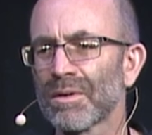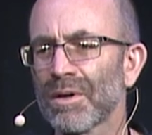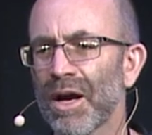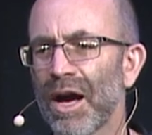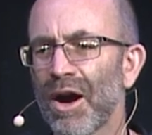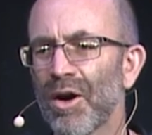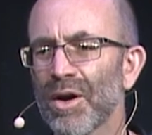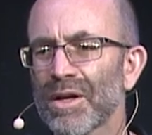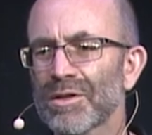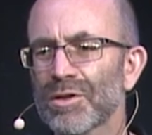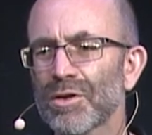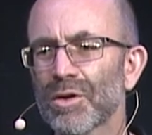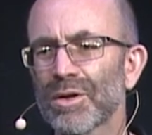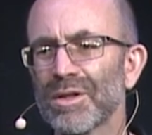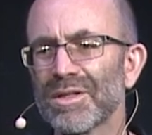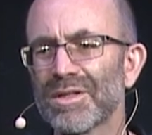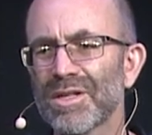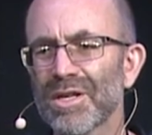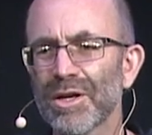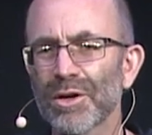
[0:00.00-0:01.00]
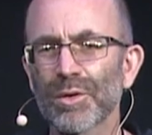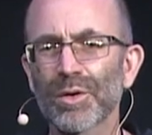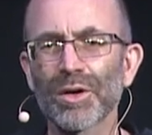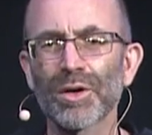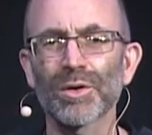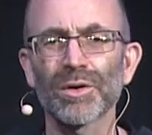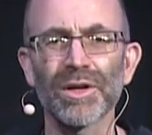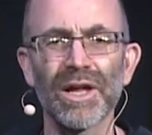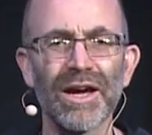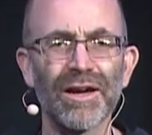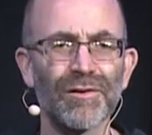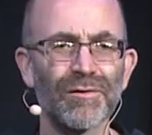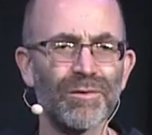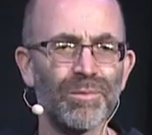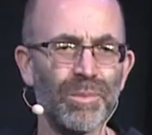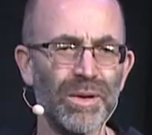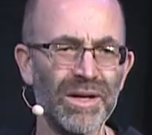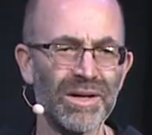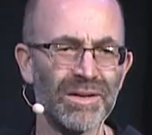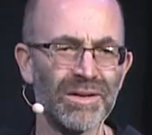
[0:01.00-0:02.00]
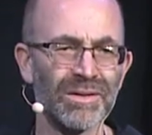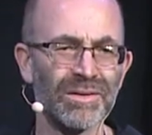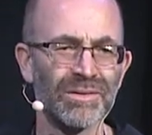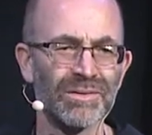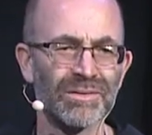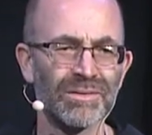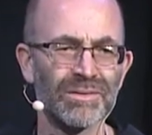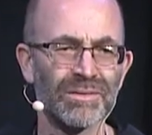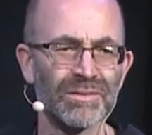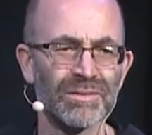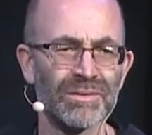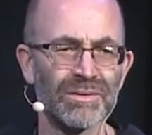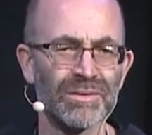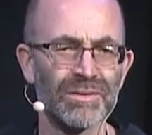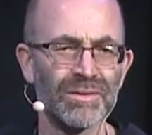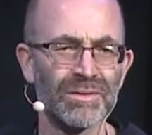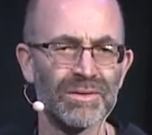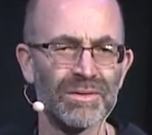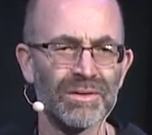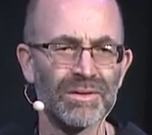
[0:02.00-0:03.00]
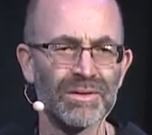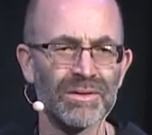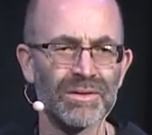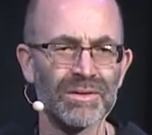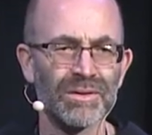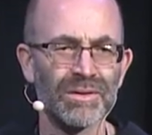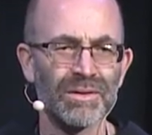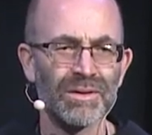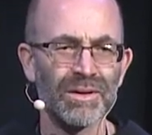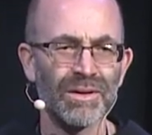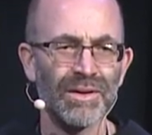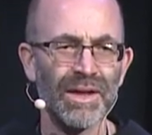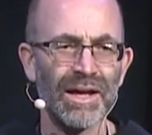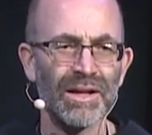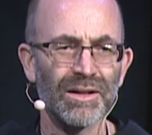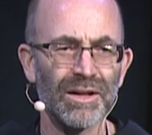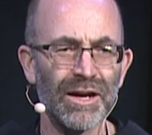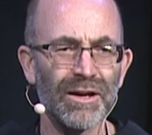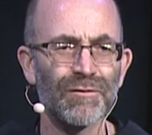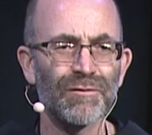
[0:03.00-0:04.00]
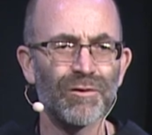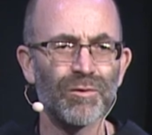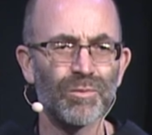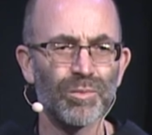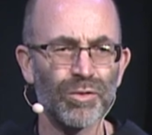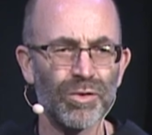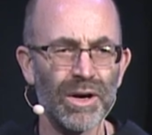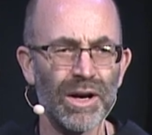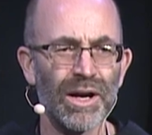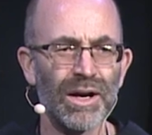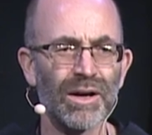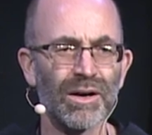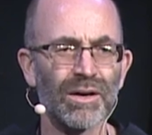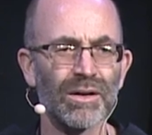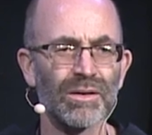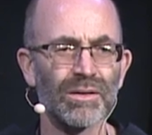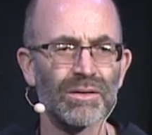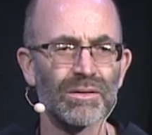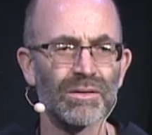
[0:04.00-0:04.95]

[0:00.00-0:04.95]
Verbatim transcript: How has your interior life been? That life of prayer,